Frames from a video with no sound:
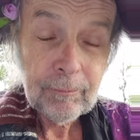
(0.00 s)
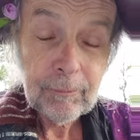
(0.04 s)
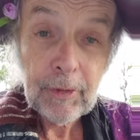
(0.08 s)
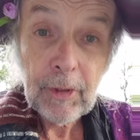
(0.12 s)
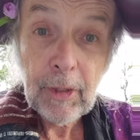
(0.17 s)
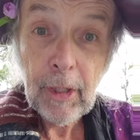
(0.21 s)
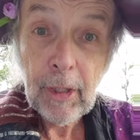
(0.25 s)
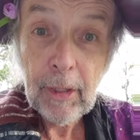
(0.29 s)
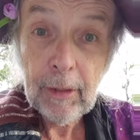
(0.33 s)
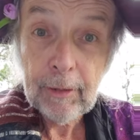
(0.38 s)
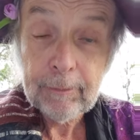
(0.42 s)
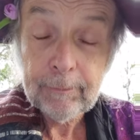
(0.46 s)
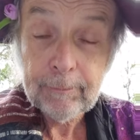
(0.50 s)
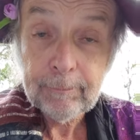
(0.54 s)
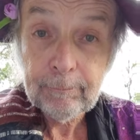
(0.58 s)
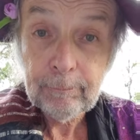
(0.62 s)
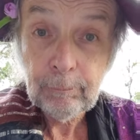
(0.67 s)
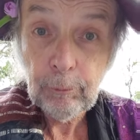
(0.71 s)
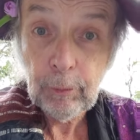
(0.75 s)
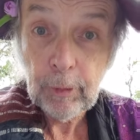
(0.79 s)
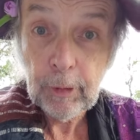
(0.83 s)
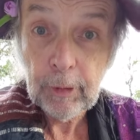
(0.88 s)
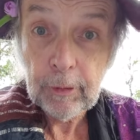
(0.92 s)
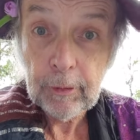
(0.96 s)
Yeah,
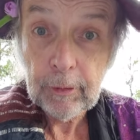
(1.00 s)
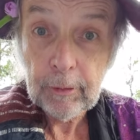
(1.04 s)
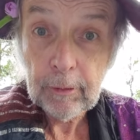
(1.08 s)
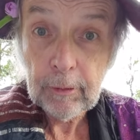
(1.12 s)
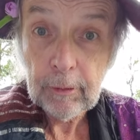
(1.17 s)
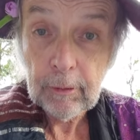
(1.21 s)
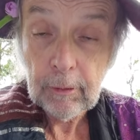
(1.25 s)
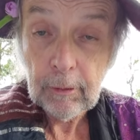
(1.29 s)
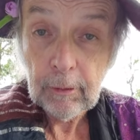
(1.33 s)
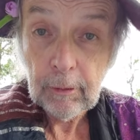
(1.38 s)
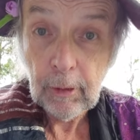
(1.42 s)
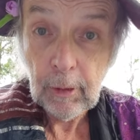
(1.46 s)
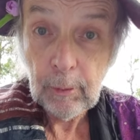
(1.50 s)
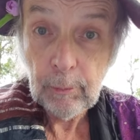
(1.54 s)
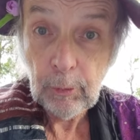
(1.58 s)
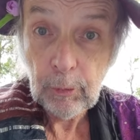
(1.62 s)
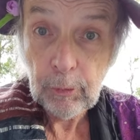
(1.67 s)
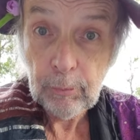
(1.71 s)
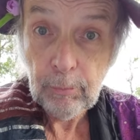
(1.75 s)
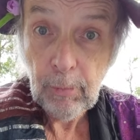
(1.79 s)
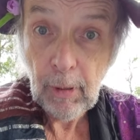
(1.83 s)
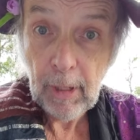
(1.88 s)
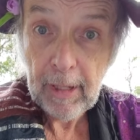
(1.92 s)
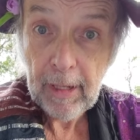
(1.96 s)
when
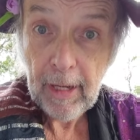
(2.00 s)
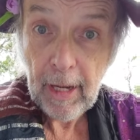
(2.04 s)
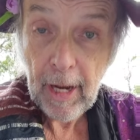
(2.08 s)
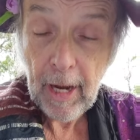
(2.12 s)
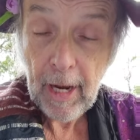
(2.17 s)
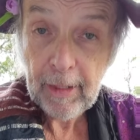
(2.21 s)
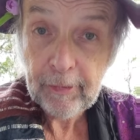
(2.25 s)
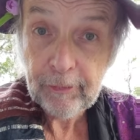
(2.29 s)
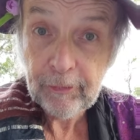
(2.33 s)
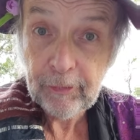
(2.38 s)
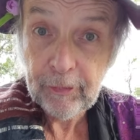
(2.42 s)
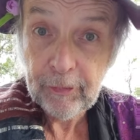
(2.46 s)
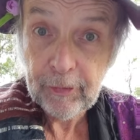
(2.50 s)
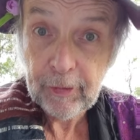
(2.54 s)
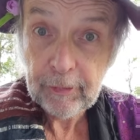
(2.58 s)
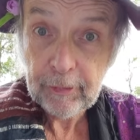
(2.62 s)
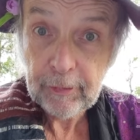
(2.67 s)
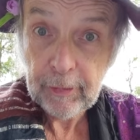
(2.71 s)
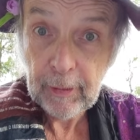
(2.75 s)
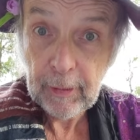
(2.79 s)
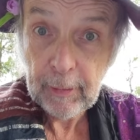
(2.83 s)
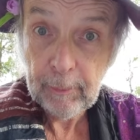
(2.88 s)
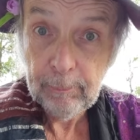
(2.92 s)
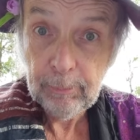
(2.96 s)
almost by
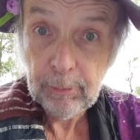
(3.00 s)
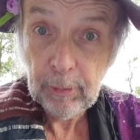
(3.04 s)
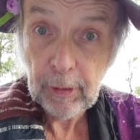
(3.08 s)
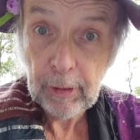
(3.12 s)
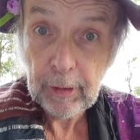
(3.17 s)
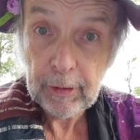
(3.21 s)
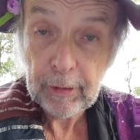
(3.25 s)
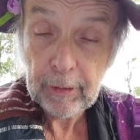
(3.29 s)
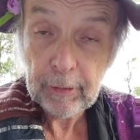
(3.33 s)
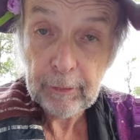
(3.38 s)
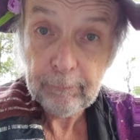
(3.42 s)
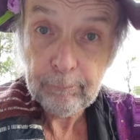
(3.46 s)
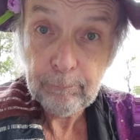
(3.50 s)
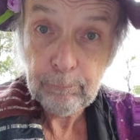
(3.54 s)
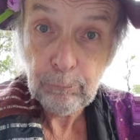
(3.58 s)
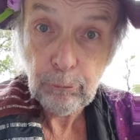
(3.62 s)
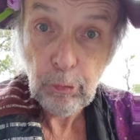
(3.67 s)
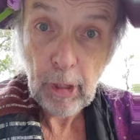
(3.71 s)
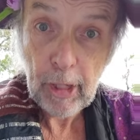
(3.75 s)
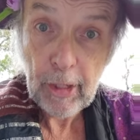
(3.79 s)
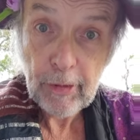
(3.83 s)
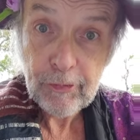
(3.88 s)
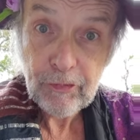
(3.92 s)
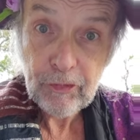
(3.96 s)
accident, Kipling
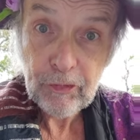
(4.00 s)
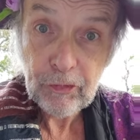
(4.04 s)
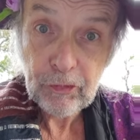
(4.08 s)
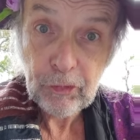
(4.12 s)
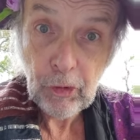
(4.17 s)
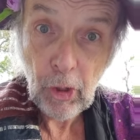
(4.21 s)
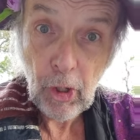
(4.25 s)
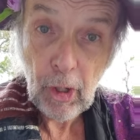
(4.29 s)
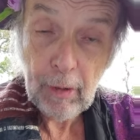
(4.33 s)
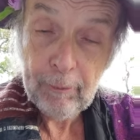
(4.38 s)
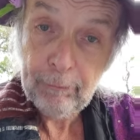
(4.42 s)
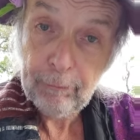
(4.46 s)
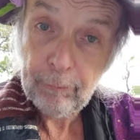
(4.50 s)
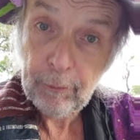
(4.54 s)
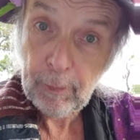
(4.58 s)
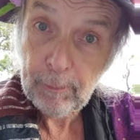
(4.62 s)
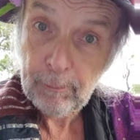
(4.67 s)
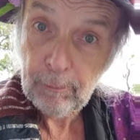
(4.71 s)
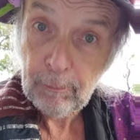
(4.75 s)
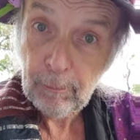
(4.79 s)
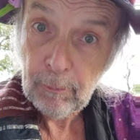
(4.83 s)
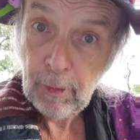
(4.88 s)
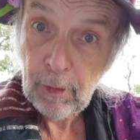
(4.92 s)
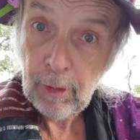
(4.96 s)
branches off
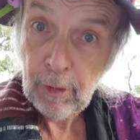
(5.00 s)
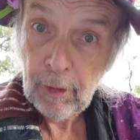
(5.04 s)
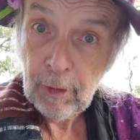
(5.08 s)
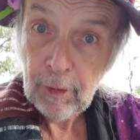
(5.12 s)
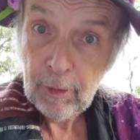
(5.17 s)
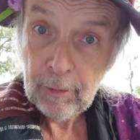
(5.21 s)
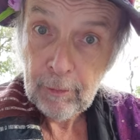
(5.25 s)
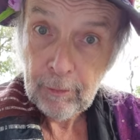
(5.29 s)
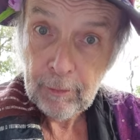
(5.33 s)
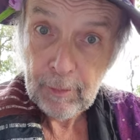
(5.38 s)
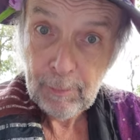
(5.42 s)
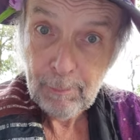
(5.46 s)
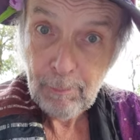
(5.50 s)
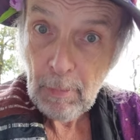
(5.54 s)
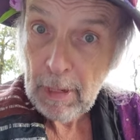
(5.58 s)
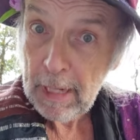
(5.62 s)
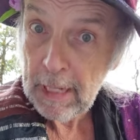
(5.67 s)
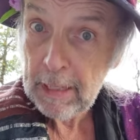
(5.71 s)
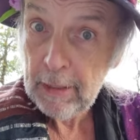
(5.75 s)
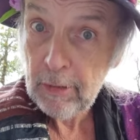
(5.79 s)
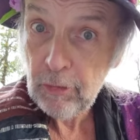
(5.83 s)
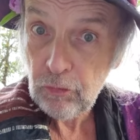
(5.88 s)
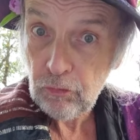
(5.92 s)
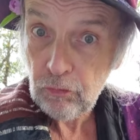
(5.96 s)
from the
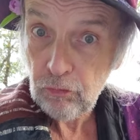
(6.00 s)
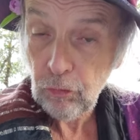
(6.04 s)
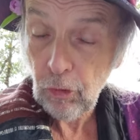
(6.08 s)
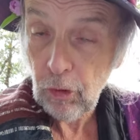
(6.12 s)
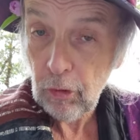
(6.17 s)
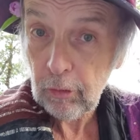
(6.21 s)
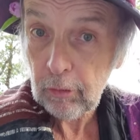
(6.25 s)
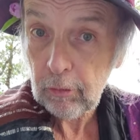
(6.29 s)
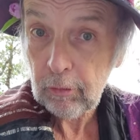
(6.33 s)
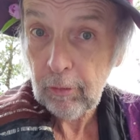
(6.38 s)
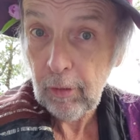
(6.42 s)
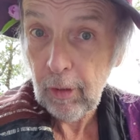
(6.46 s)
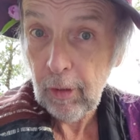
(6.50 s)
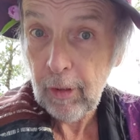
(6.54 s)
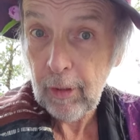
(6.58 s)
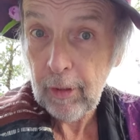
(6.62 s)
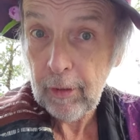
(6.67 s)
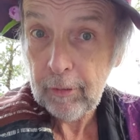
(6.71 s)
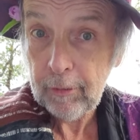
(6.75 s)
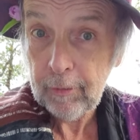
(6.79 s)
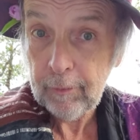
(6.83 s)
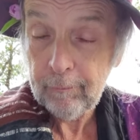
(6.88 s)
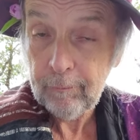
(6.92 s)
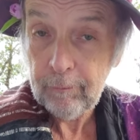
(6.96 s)
main trunk
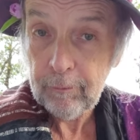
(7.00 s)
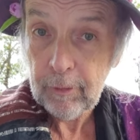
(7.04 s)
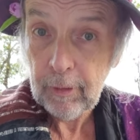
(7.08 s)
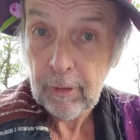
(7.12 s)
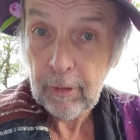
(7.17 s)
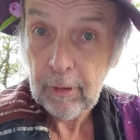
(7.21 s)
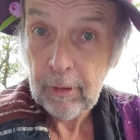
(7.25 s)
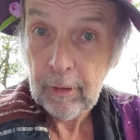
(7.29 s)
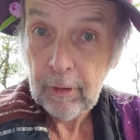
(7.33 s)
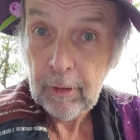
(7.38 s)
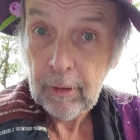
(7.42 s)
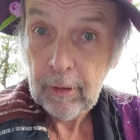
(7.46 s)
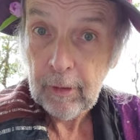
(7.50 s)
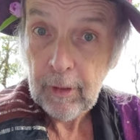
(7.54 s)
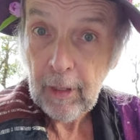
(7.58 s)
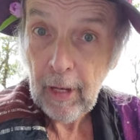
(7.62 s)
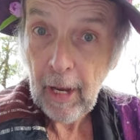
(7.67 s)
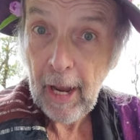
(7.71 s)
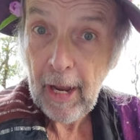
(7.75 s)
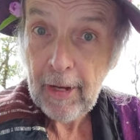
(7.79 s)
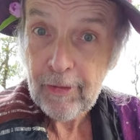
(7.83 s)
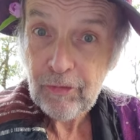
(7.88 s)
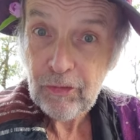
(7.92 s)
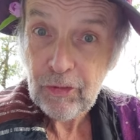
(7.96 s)
line of the
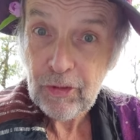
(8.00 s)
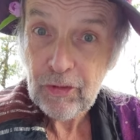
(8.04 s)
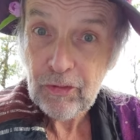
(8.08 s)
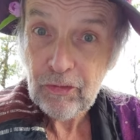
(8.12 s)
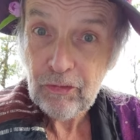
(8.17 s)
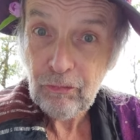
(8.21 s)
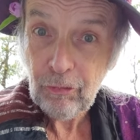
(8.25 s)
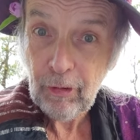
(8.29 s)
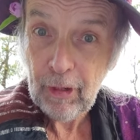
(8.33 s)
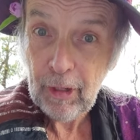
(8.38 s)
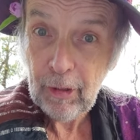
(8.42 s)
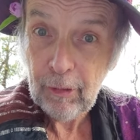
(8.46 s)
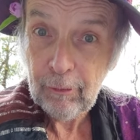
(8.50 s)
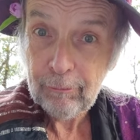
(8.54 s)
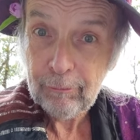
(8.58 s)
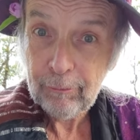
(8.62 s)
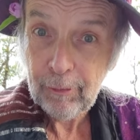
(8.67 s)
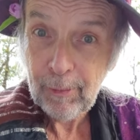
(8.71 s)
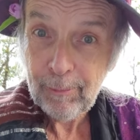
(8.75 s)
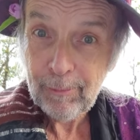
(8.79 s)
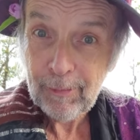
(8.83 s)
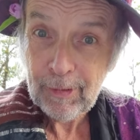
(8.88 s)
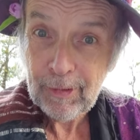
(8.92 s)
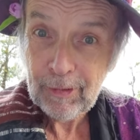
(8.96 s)
Hashish Trail
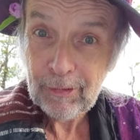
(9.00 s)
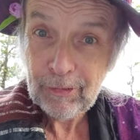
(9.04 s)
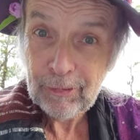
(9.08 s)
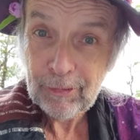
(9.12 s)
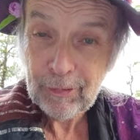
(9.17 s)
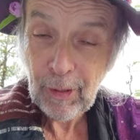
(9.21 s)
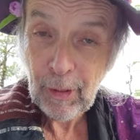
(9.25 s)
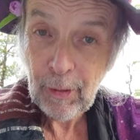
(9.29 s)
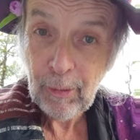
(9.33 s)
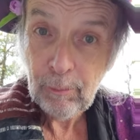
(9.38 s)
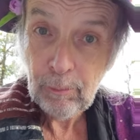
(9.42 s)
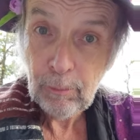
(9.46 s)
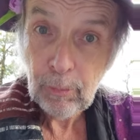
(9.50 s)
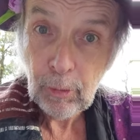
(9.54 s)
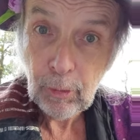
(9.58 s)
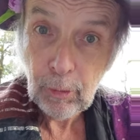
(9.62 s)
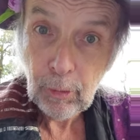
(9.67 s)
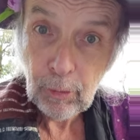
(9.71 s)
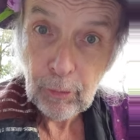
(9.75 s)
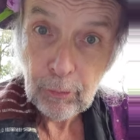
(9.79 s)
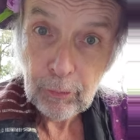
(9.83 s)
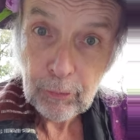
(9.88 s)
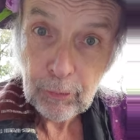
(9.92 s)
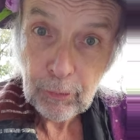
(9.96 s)
from
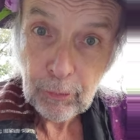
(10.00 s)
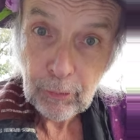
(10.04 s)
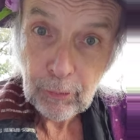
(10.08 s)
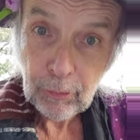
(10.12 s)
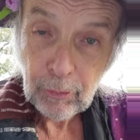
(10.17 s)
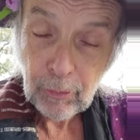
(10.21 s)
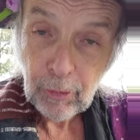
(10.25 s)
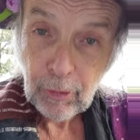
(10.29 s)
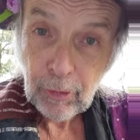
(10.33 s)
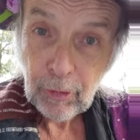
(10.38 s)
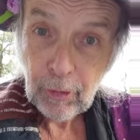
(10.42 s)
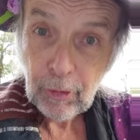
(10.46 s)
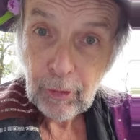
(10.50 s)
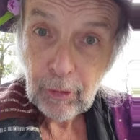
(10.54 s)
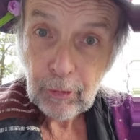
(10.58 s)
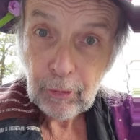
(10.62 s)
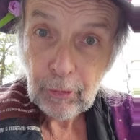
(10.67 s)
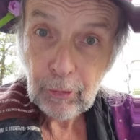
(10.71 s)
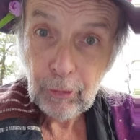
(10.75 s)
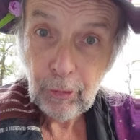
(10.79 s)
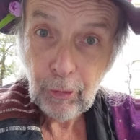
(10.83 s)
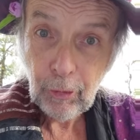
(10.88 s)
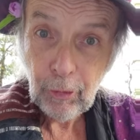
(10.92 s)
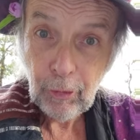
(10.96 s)
Istanbul to
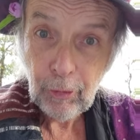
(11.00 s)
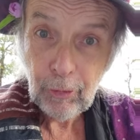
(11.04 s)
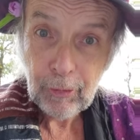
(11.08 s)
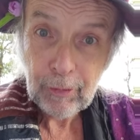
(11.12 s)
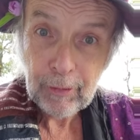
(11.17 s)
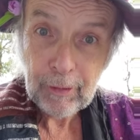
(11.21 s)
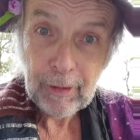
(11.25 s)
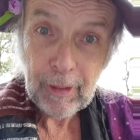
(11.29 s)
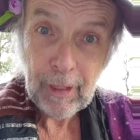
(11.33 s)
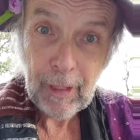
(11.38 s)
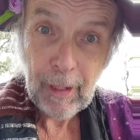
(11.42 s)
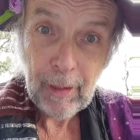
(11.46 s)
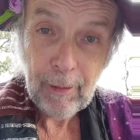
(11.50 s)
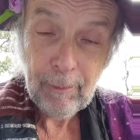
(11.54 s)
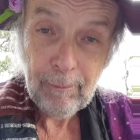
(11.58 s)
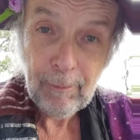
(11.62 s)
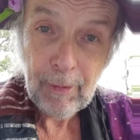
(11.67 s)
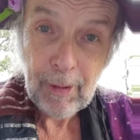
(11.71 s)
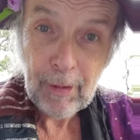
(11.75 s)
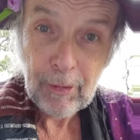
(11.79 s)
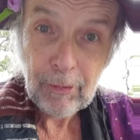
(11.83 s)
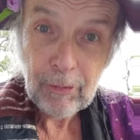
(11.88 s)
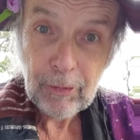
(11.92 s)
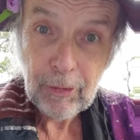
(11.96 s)
Gol and
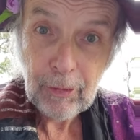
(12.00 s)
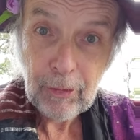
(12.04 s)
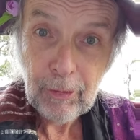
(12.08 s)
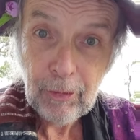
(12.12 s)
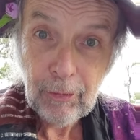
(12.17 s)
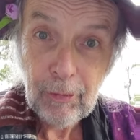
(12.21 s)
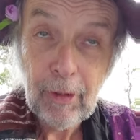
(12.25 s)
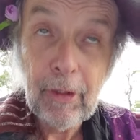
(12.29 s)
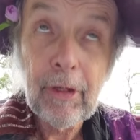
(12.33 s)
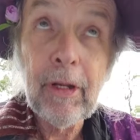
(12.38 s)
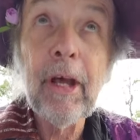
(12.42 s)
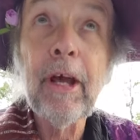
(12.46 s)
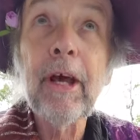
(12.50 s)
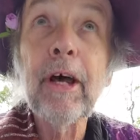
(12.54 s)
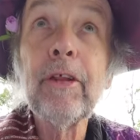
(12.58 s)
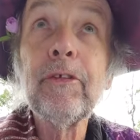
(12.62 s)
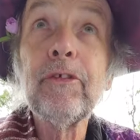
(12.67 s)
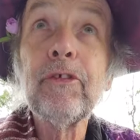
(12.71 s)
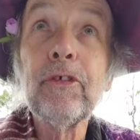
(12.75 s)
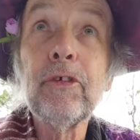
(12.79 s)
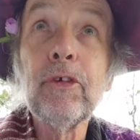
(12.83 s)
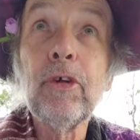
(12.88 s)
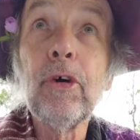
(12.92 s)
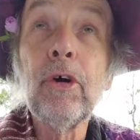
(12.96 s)
Kathmandu and
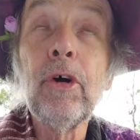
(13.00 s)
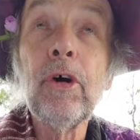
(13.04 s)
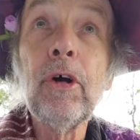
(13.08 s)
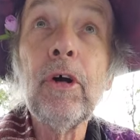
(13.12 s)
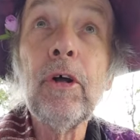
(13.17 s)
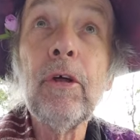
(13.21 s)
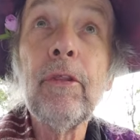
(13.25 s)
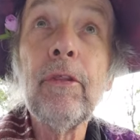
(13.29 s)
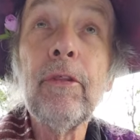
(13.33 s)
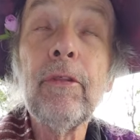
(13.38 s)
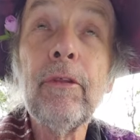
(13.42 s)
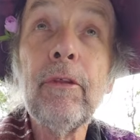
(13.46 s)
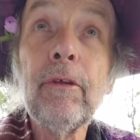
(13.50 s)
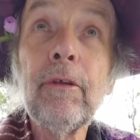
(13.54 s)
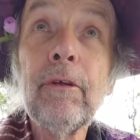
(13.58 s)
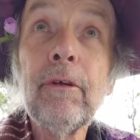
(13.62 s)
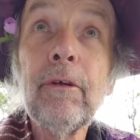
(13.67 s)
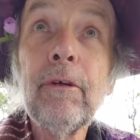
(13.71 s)
heads north,